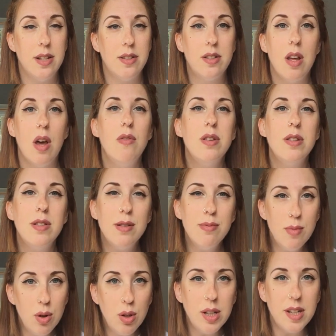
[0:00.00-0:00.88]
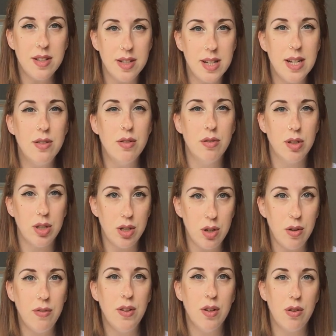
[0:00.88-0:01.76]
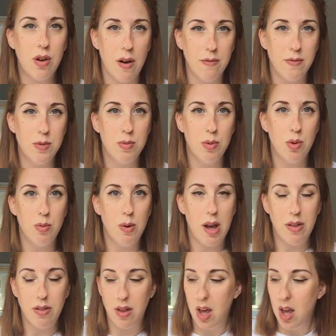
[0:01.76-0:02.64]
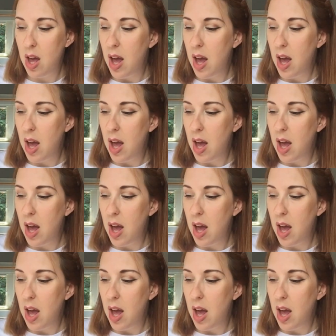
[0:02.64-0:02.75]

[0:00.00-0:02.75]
So the smallest needle that you feel comfortable with,